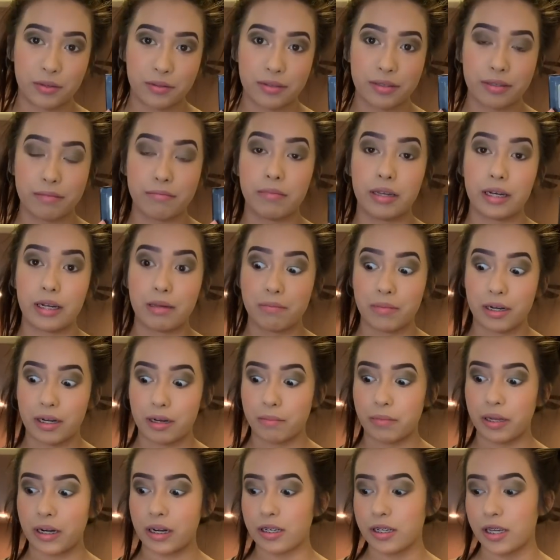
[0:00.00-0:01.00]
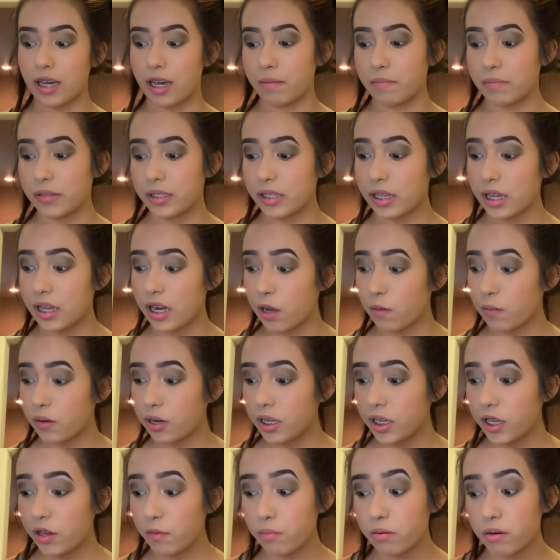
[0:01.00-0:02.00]
used many times. And I want
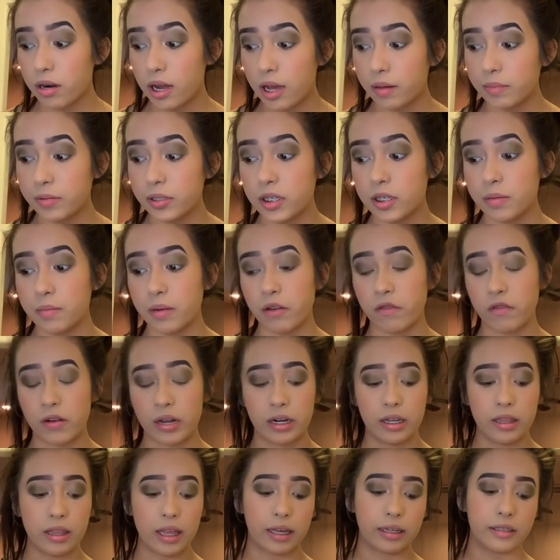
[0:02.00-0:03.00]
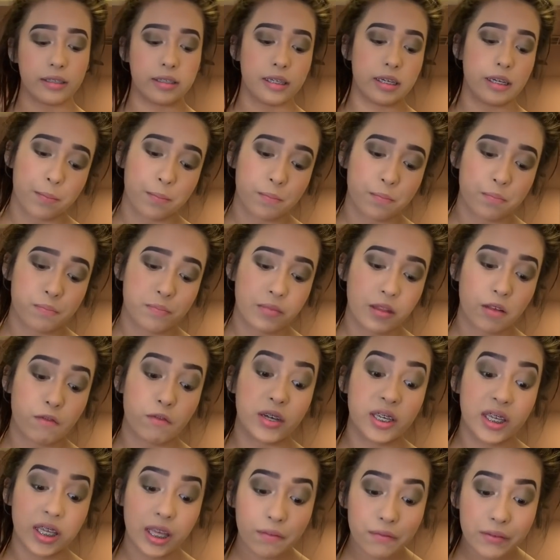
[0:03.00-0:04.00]
to give props to my friend Alexa
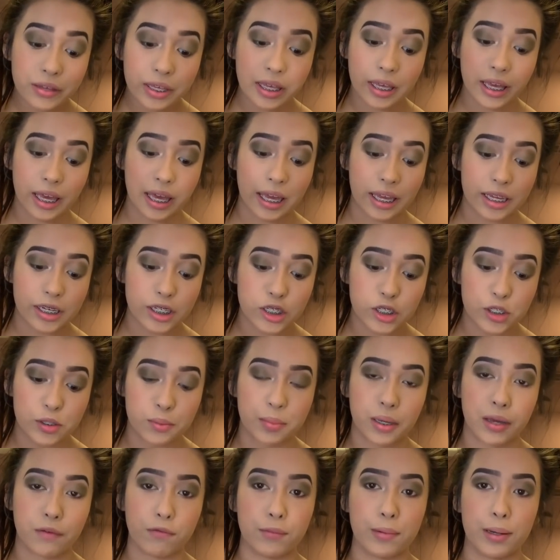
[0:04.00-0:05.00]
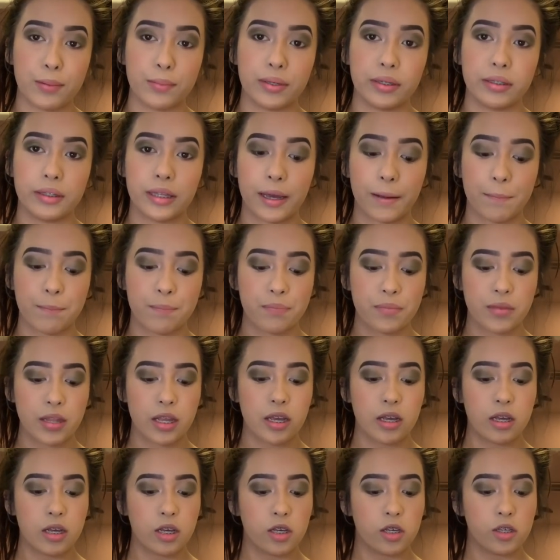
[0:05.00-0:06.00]
for giving it to me for my birthday.
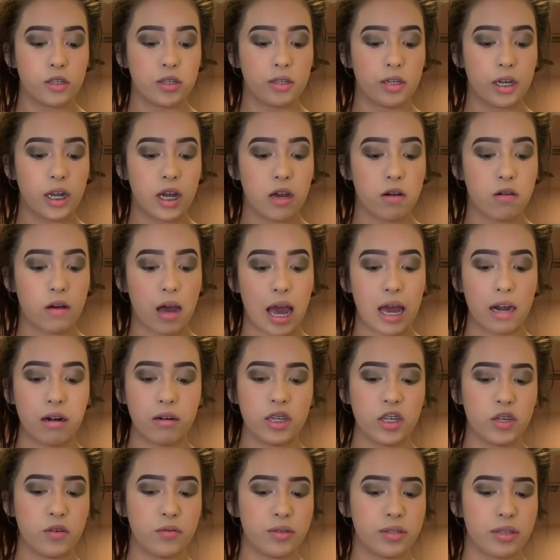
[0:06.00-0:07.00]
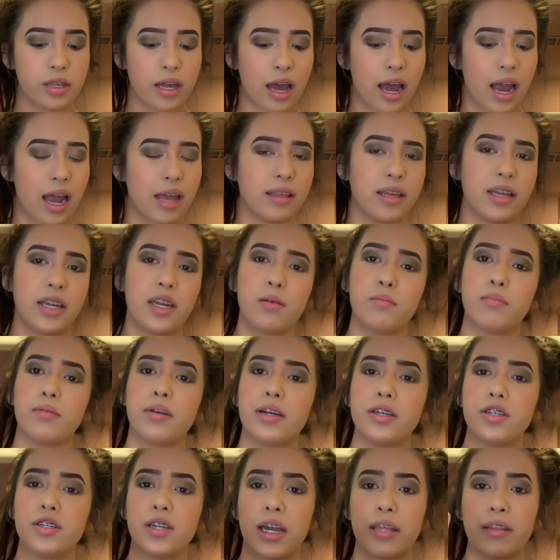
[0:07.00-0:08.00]
So now, I don't use the highlighting
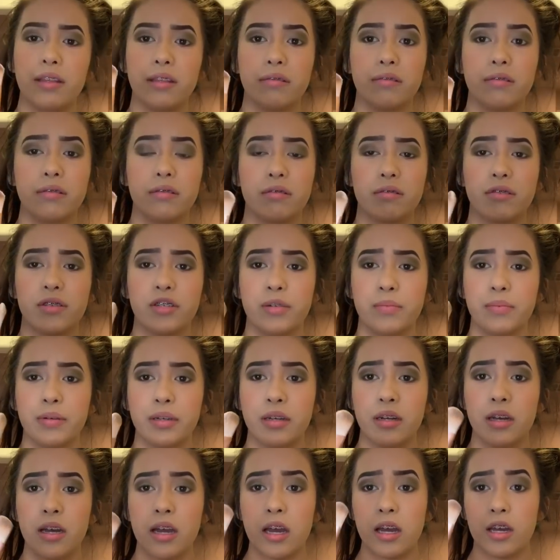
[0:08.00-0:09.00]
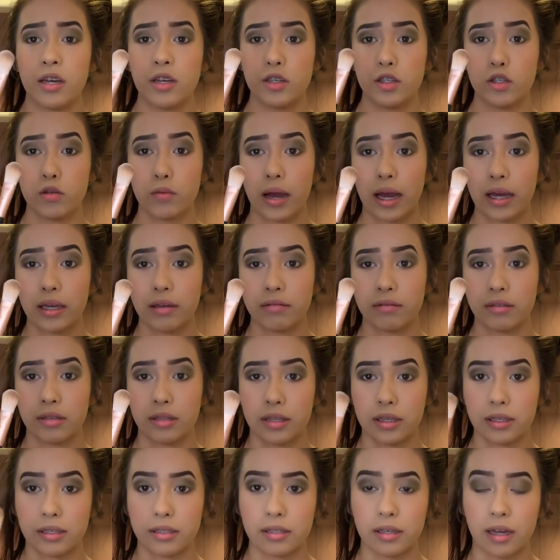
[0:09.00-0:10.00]
brush. I think those are stupid. So I use
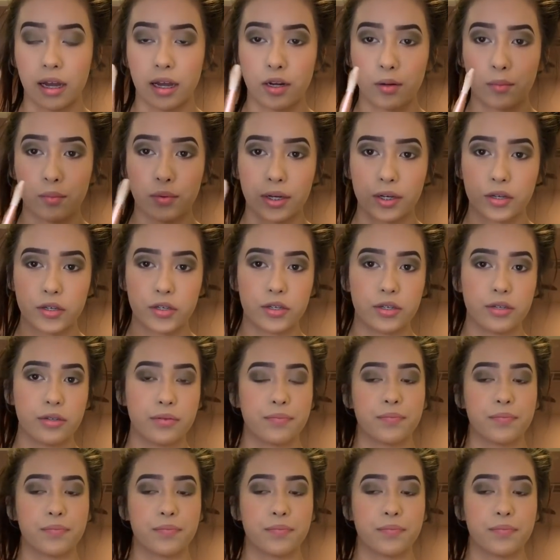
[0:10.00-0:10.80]
this kind of brush.